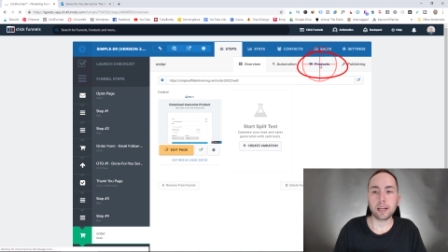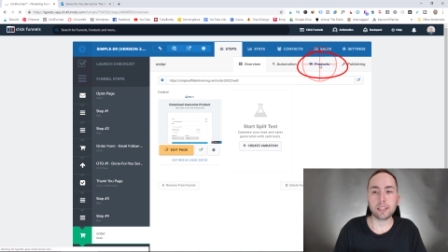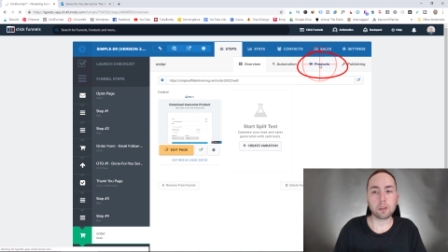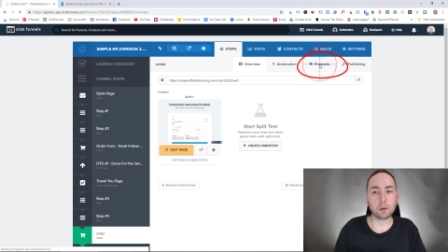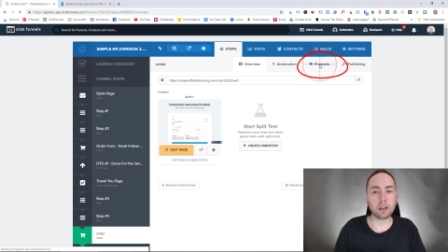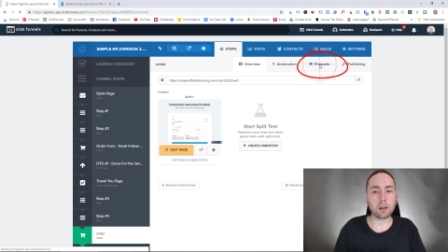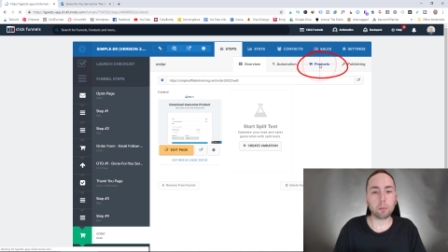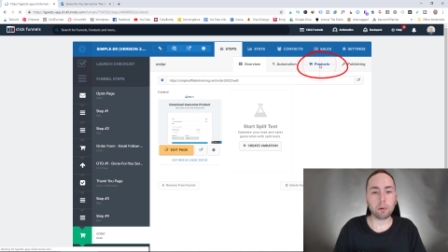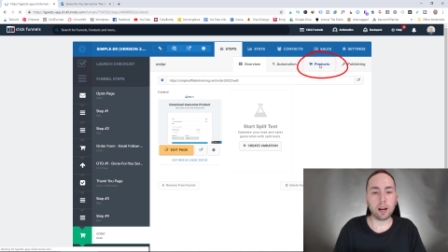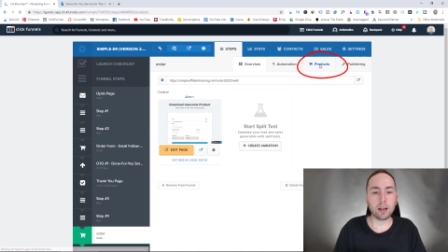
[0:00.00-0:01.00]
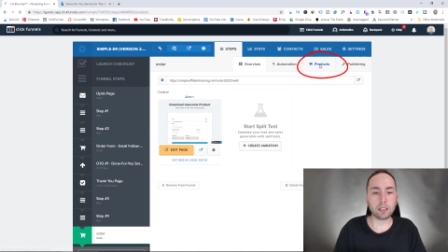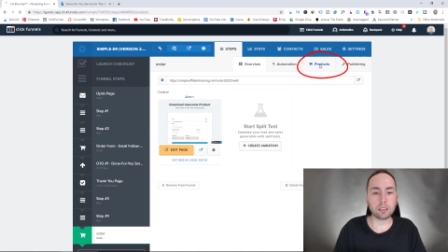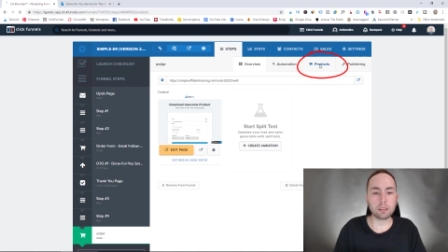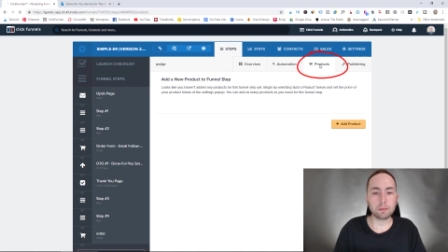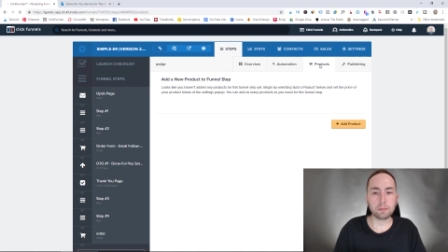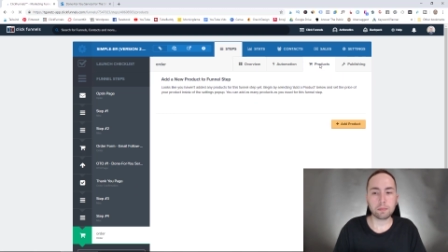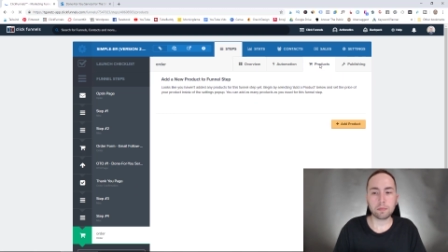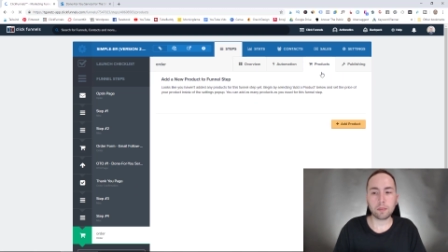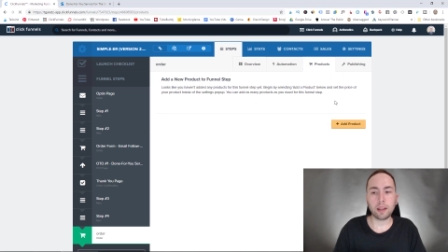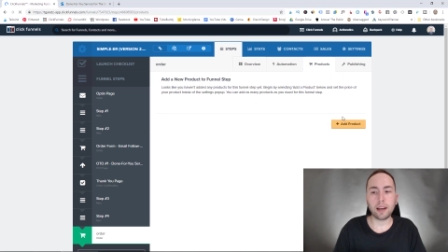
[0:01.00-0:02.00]
Okay, so we're gonna go to products,
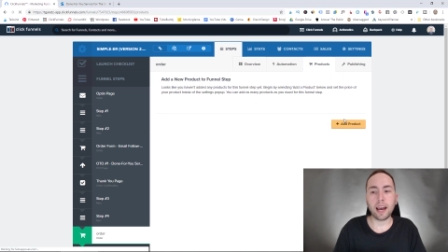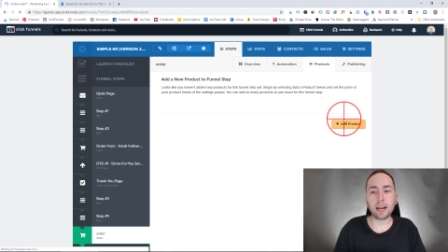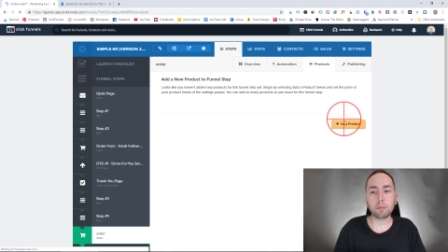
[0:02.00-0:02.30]
then